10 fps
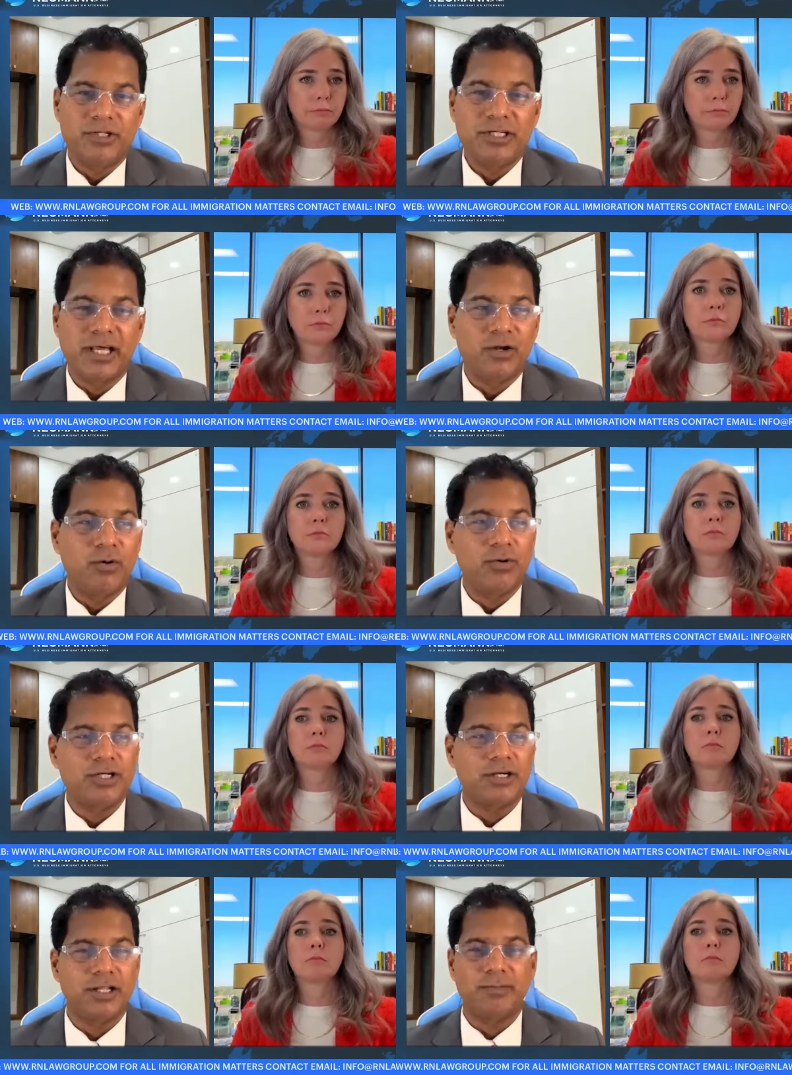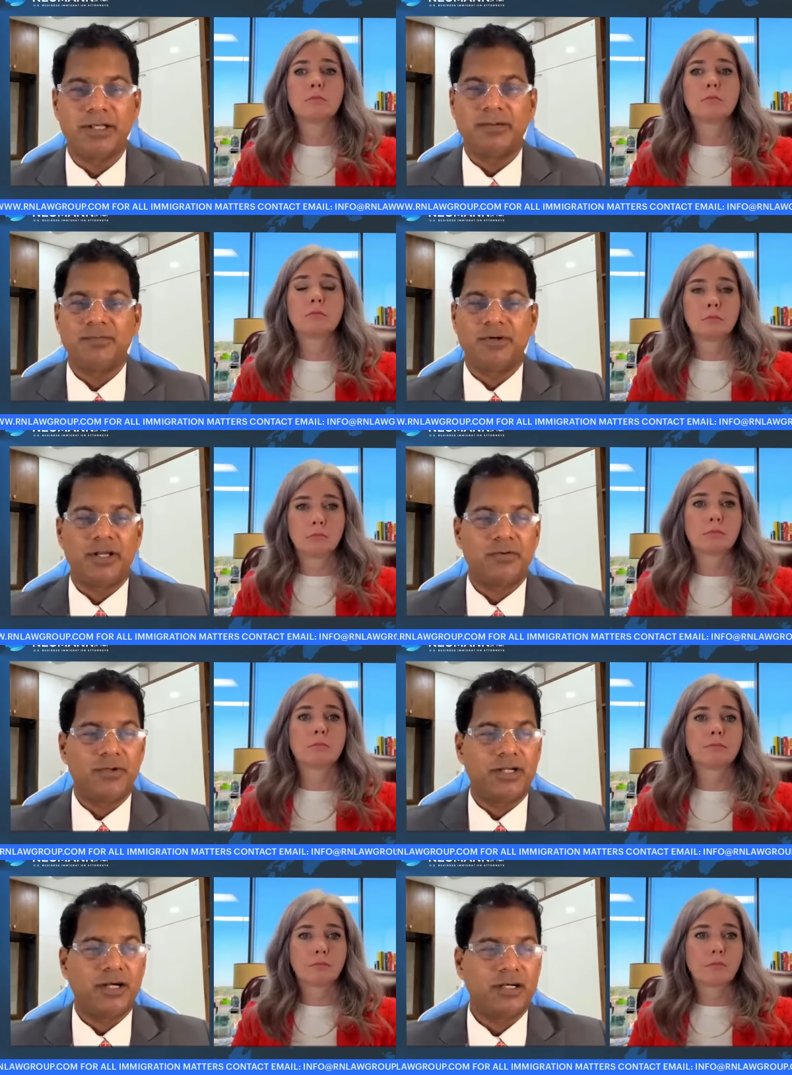Speaker 1: Denial overturned, Emily.
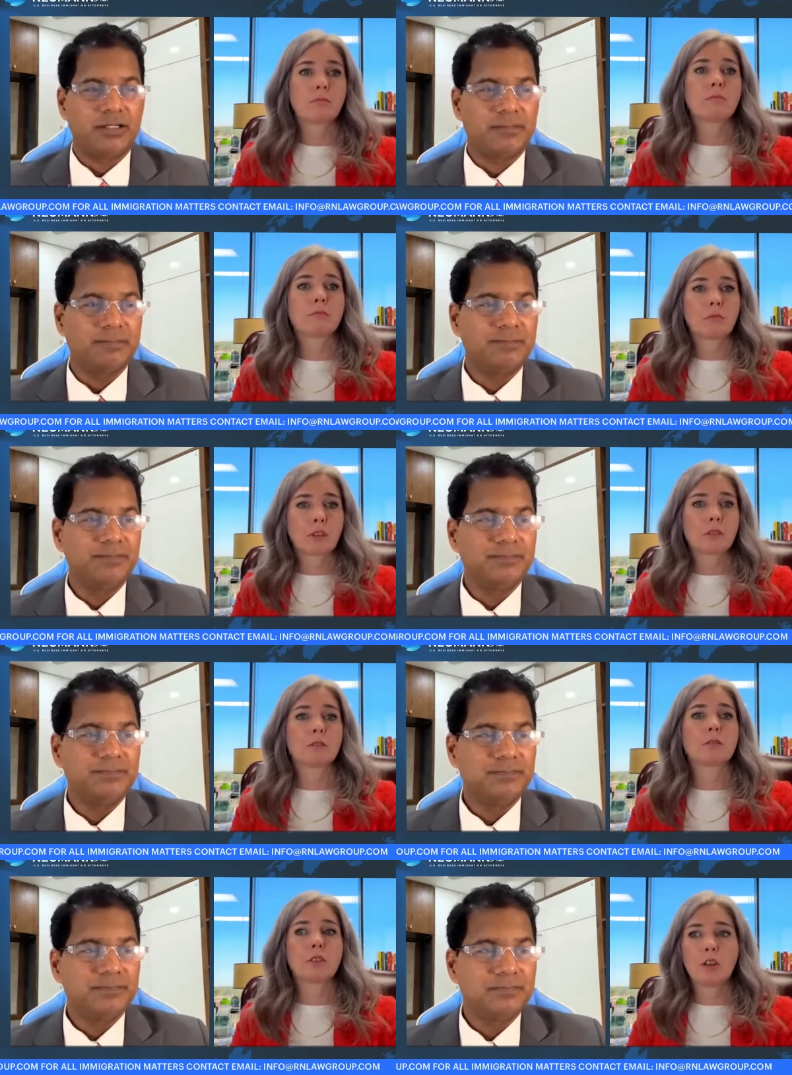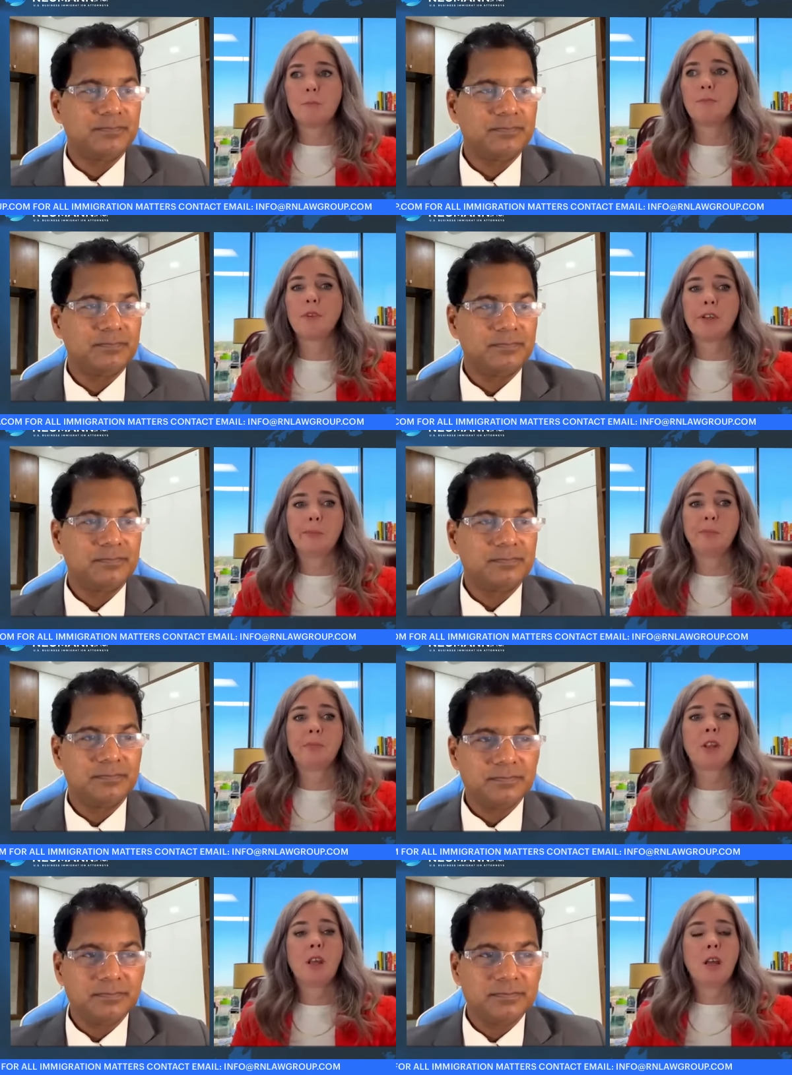Rambik got it. Good.
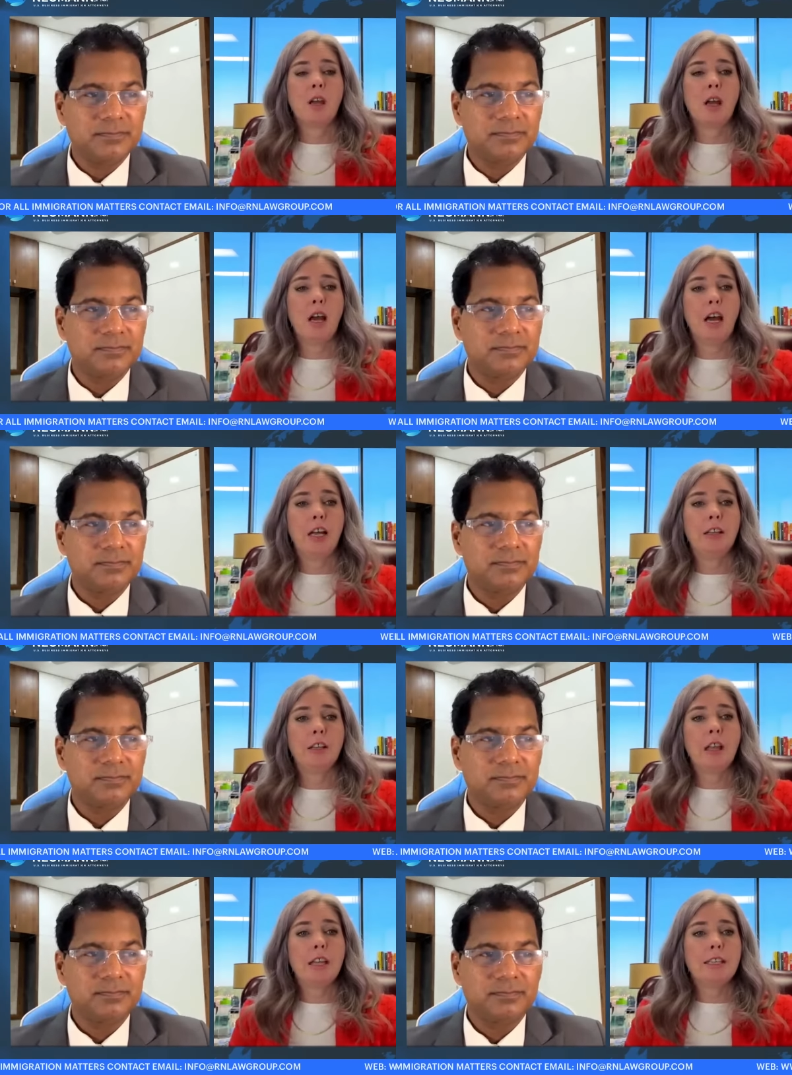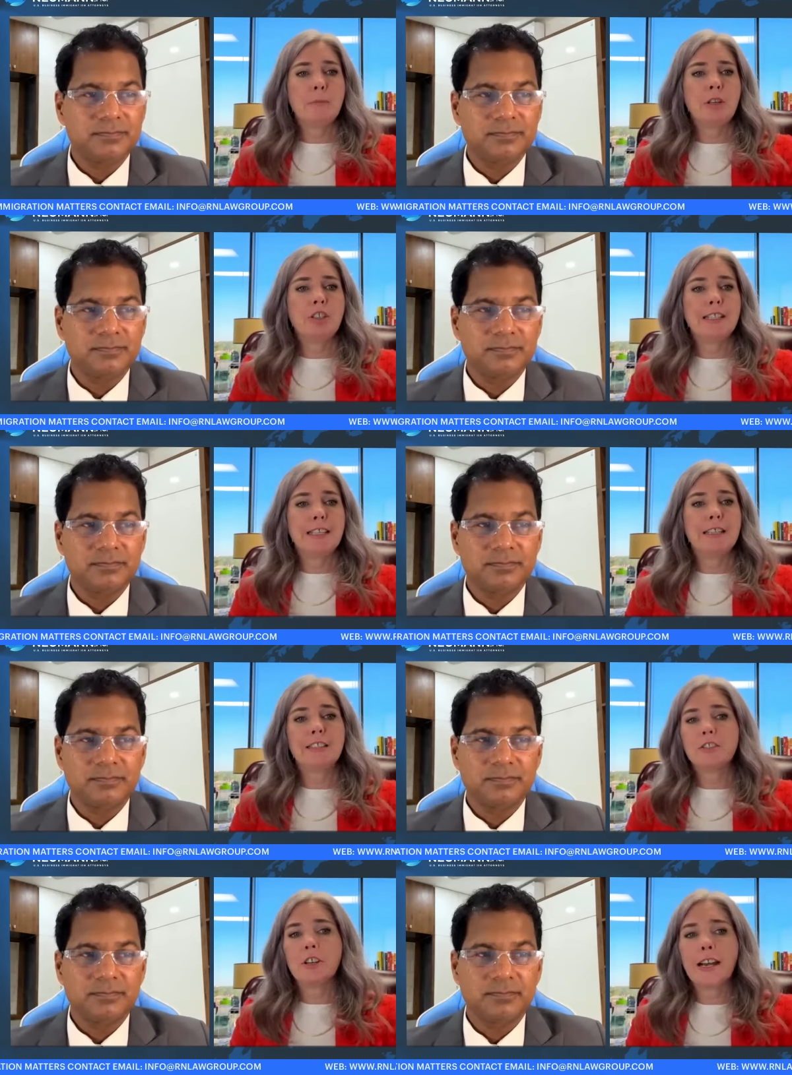
Speaker 2: Deepanjit says,
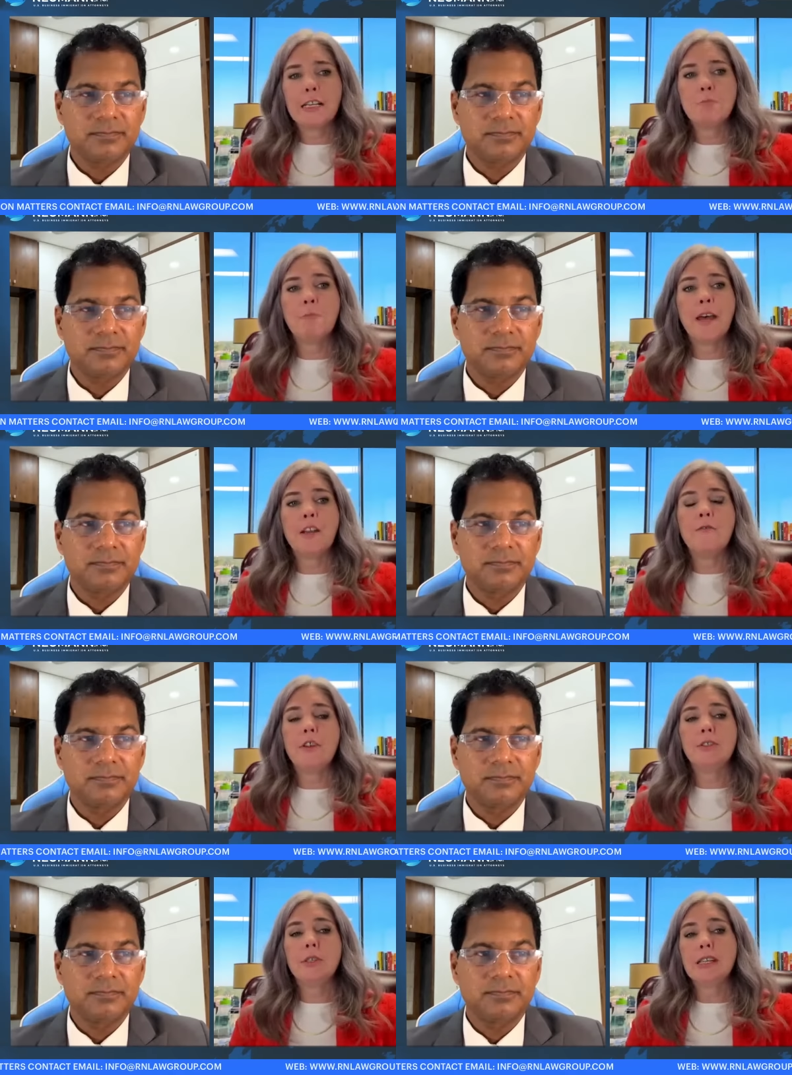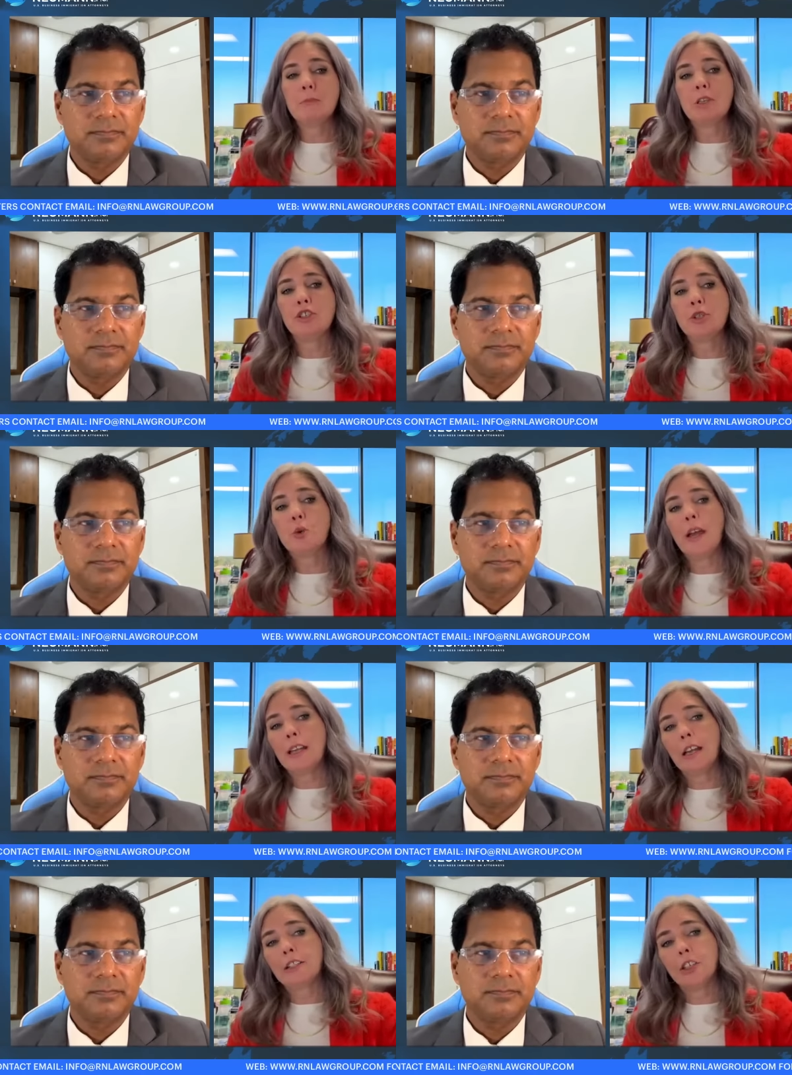is there any benefit to EB-2
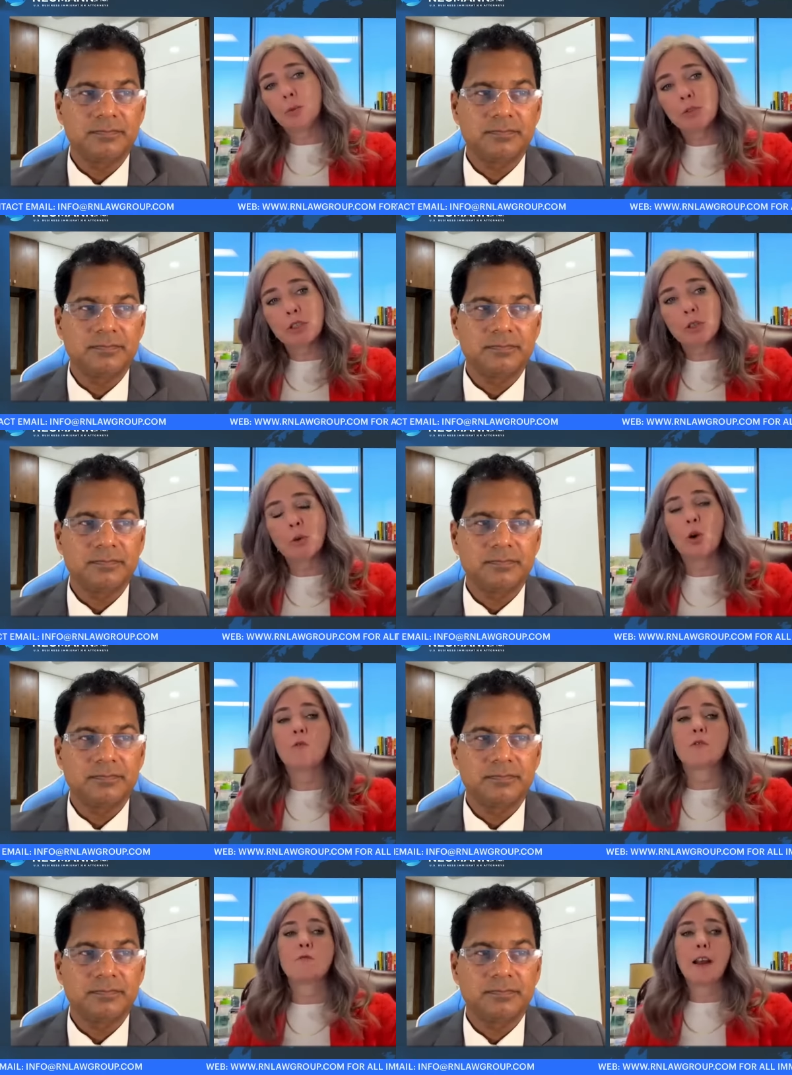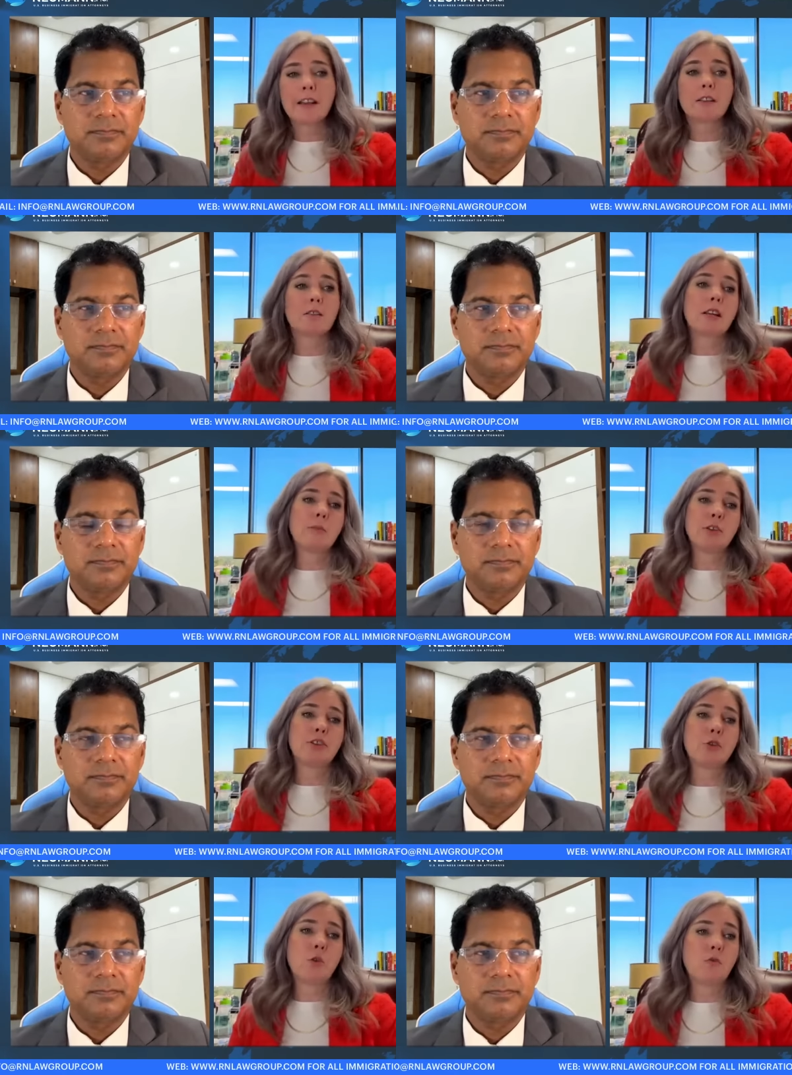NIW over regular
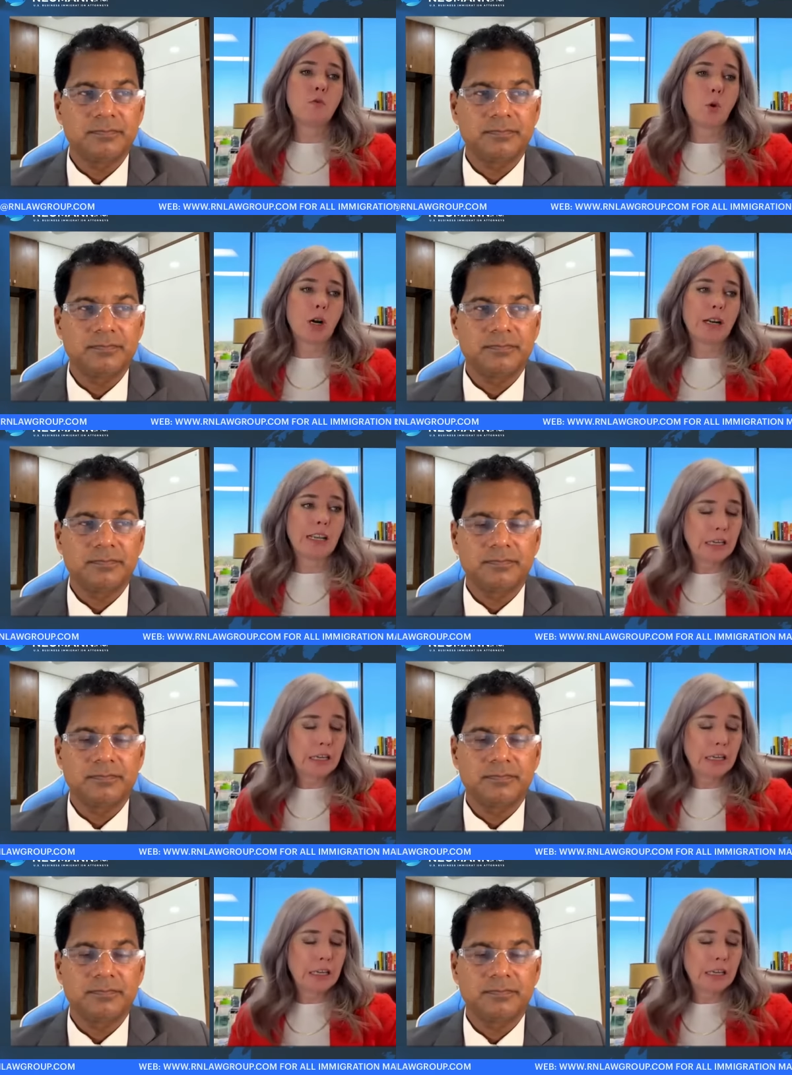EB-2 for